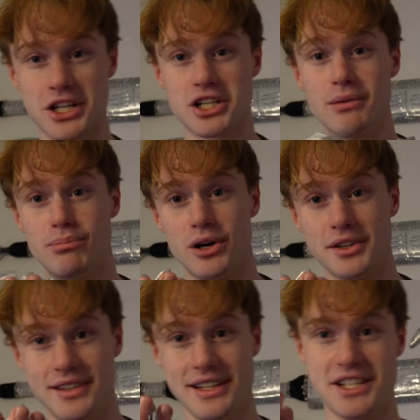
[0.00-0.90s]
actually
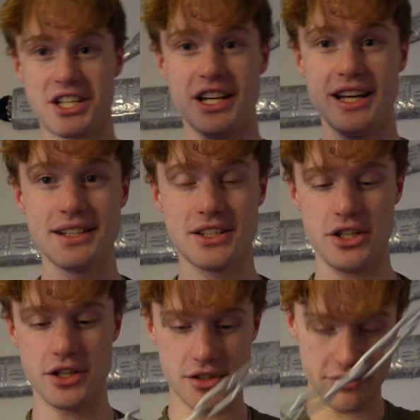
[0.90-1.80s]
bought these
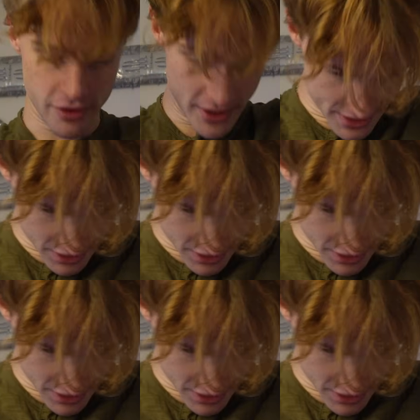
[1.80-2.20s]
chains just for this